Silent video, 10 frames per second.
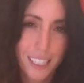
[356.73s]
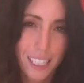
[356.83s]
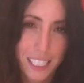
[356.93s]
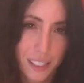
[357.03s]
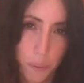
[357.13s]

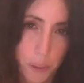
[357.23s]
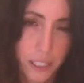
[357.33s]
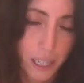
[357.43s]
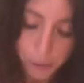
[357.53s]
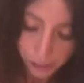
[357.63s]
It's almost
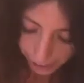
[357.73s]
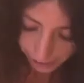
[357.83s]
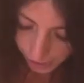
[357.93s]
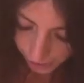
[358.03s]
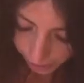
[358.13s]
abstract,
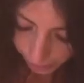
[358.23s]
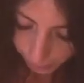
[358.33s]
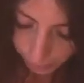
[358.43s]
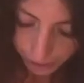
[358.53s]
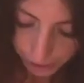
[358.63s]
so
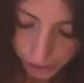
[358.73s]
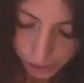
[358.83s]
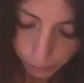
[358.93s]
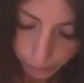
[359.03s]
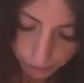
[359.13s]
we can just
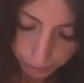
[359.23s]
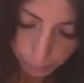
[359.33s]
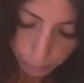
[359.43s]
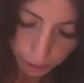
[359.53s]
do whatever we want